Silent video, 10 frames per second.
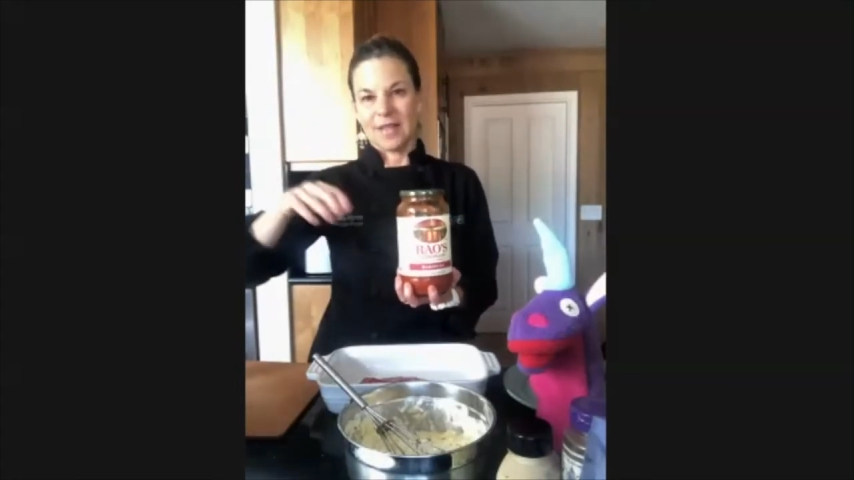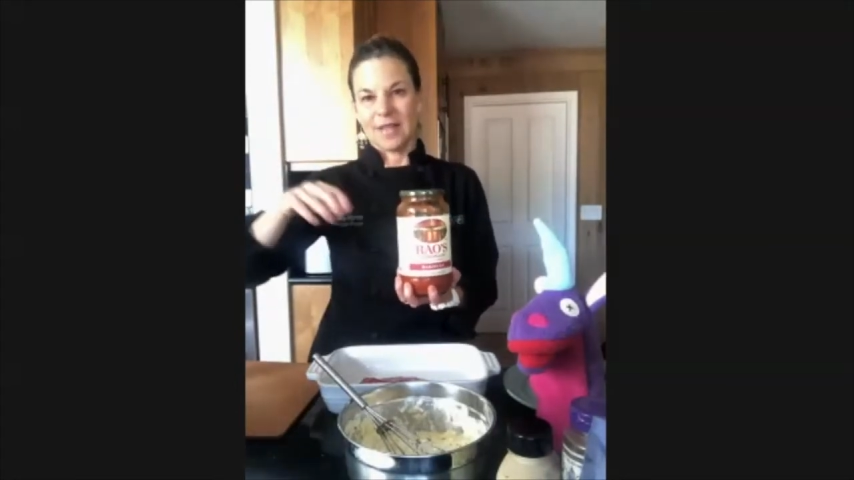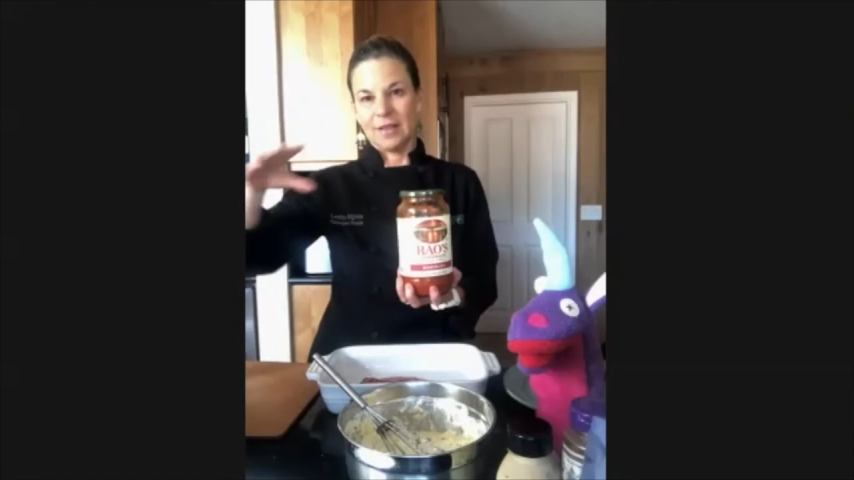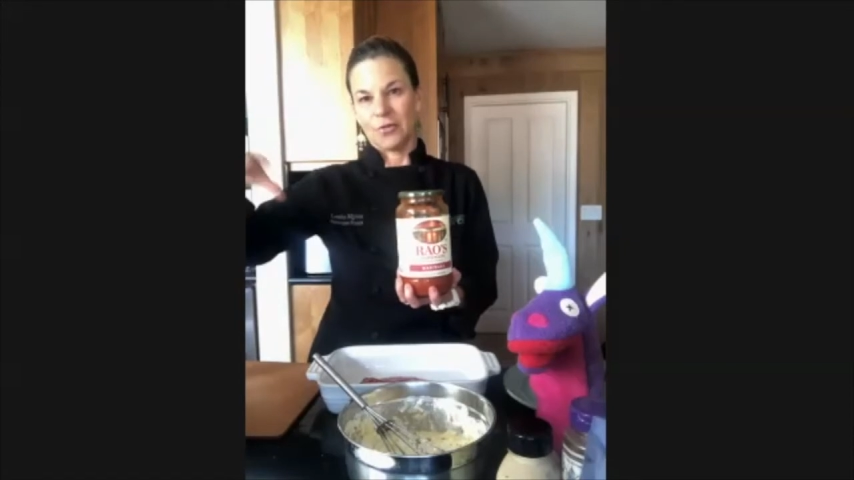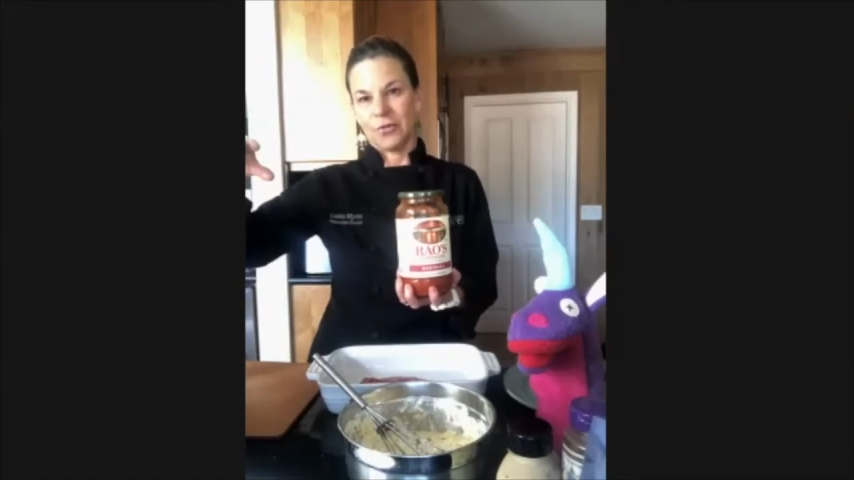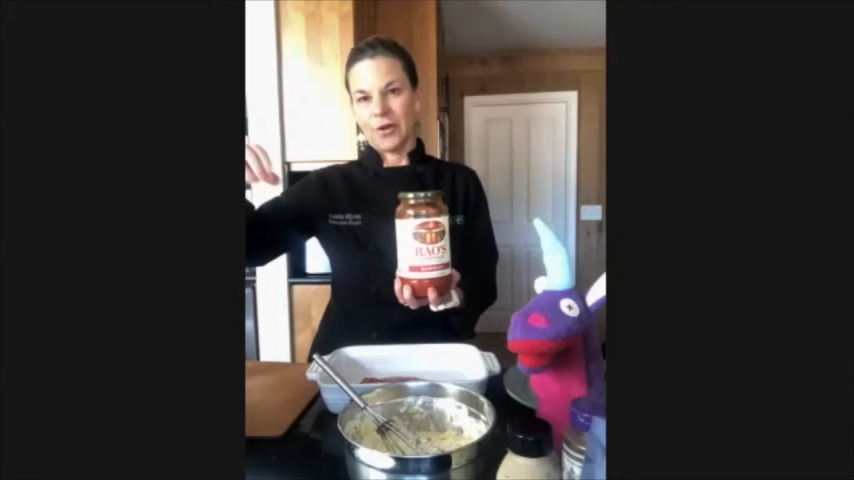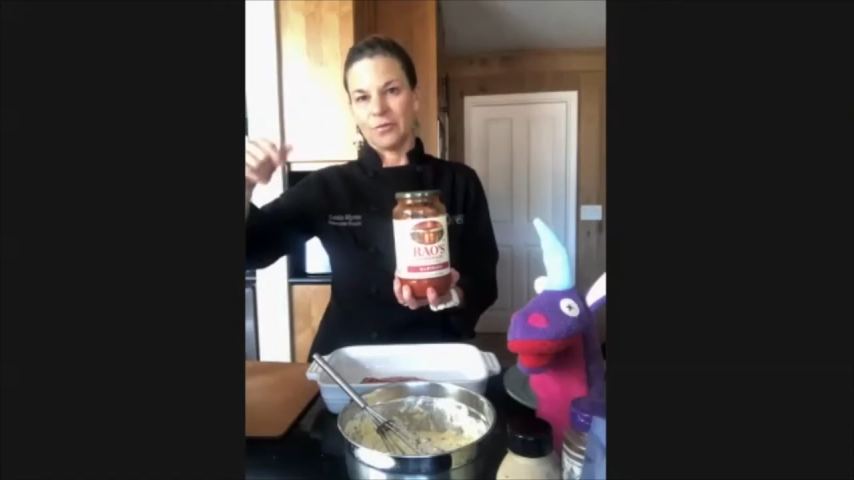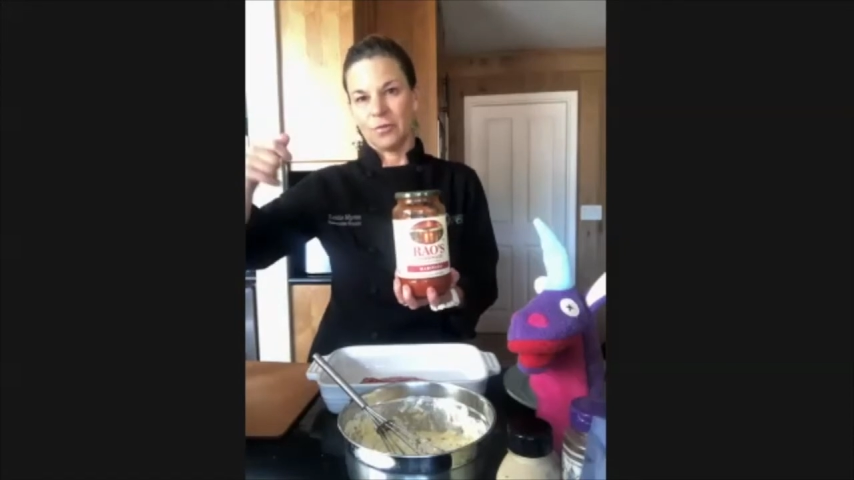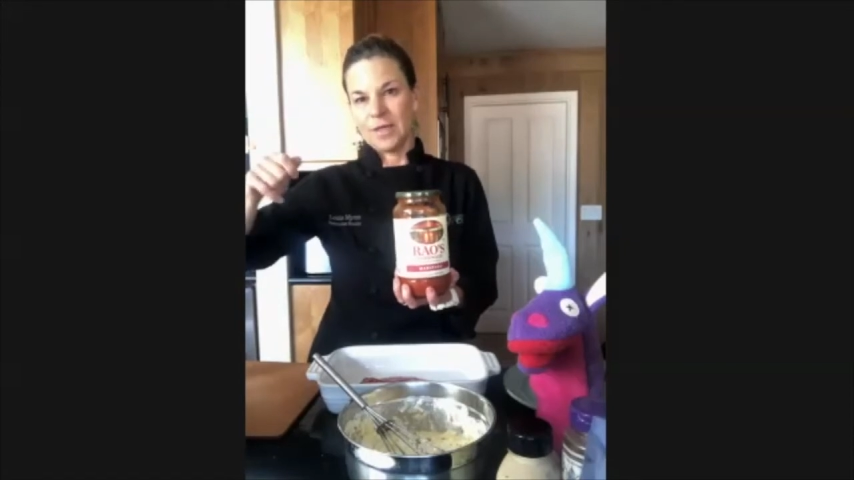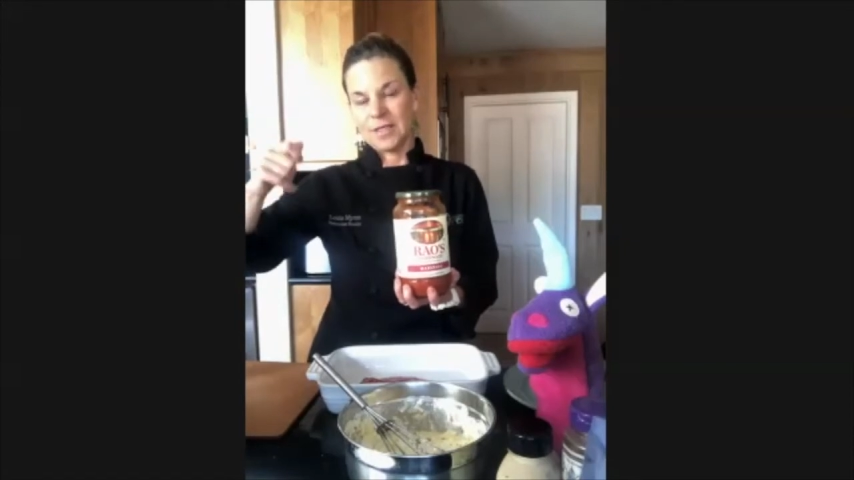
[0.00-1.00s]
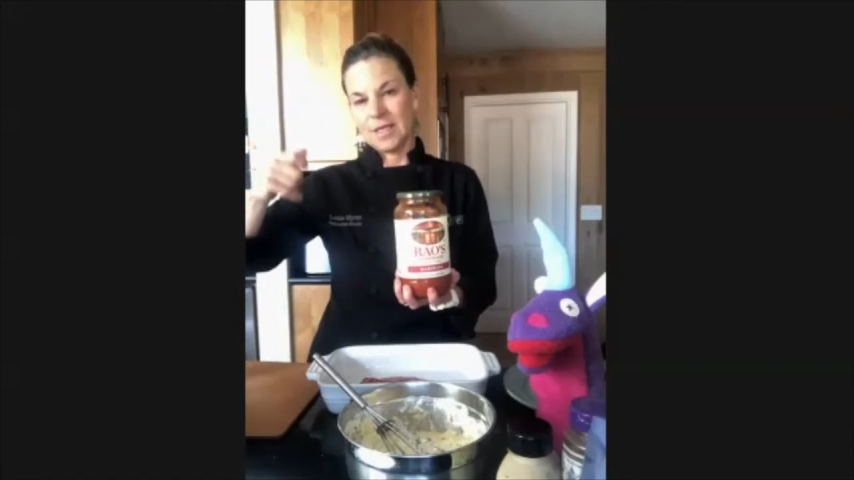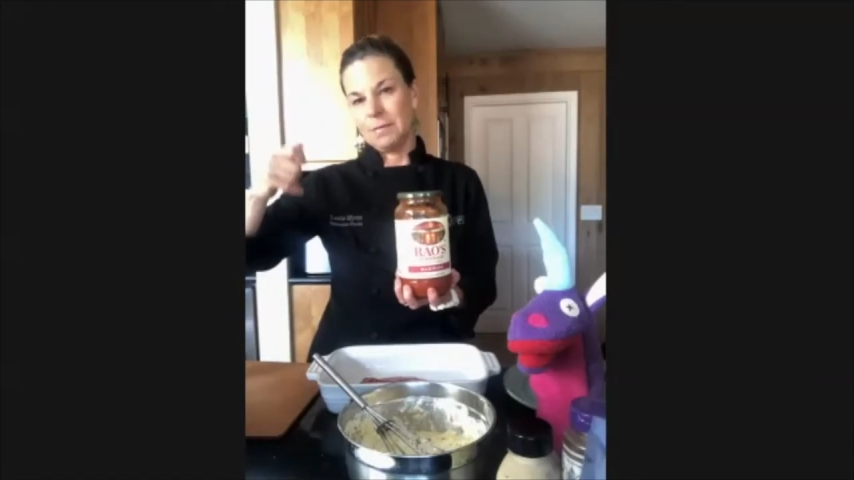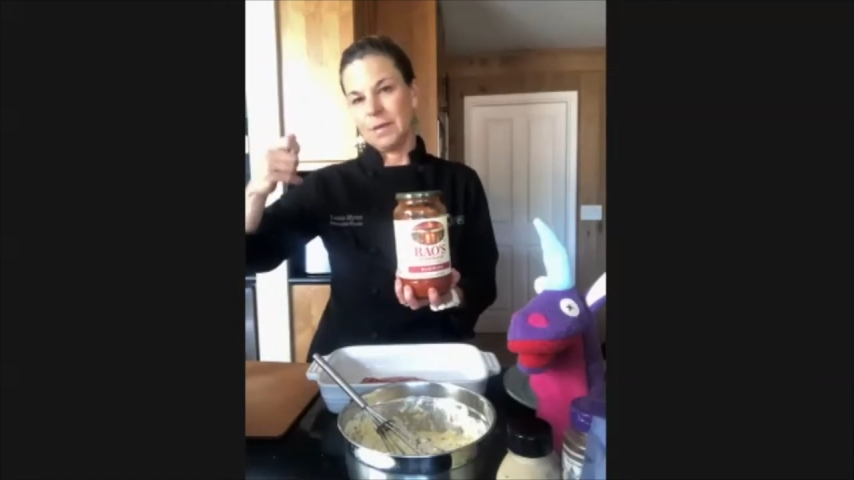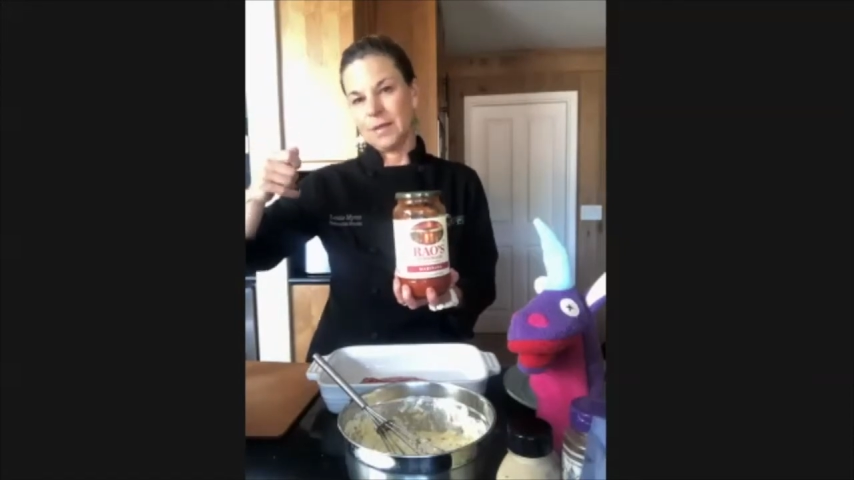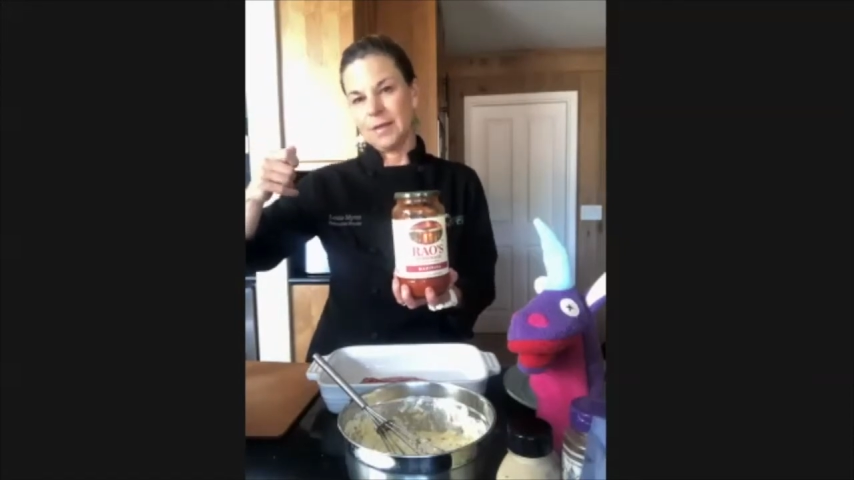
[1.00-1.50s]
that lower end one
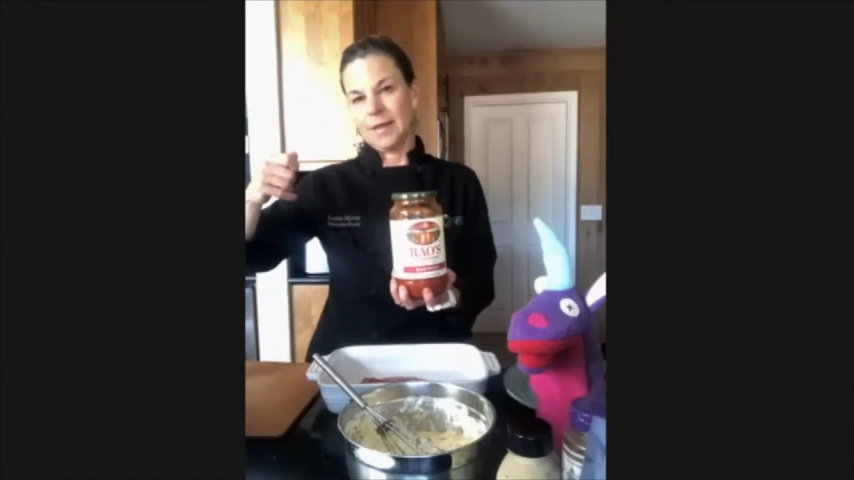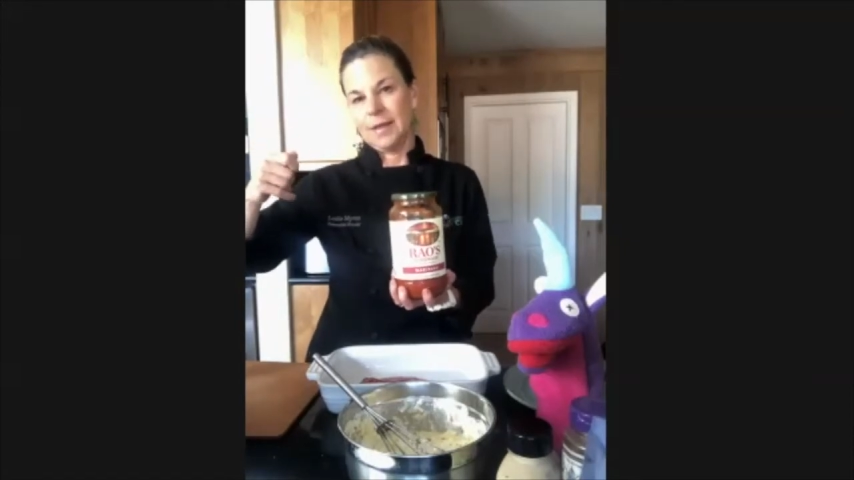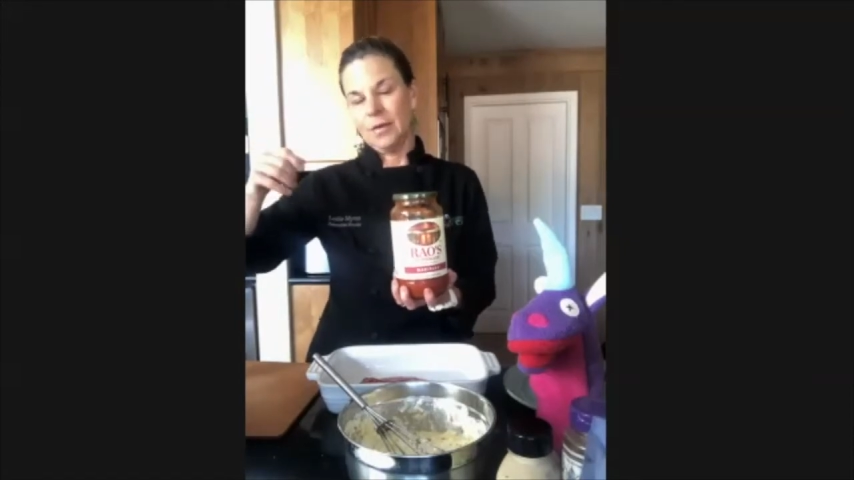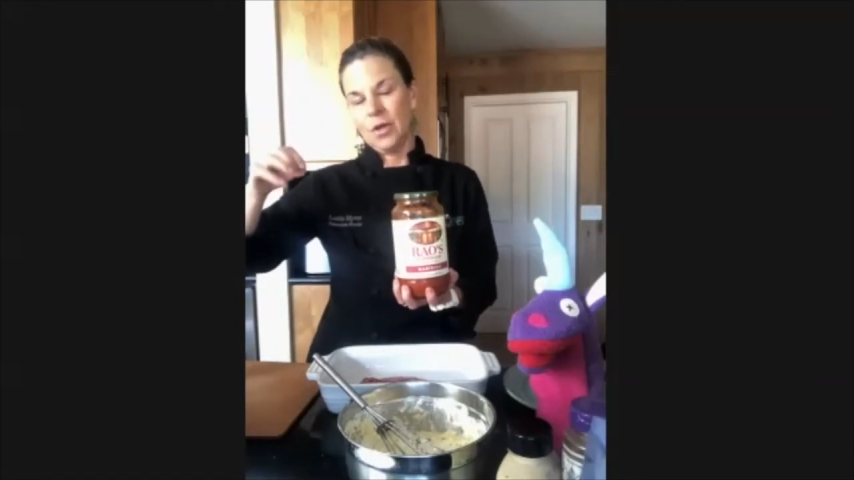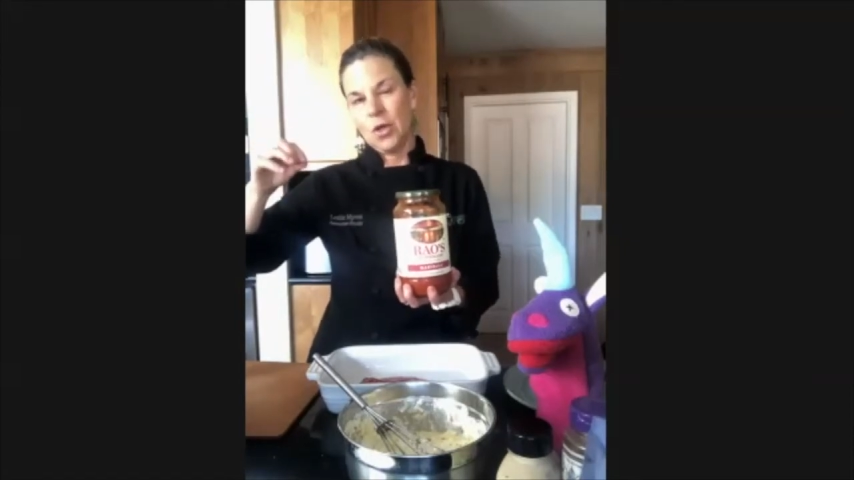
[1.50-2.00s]
typically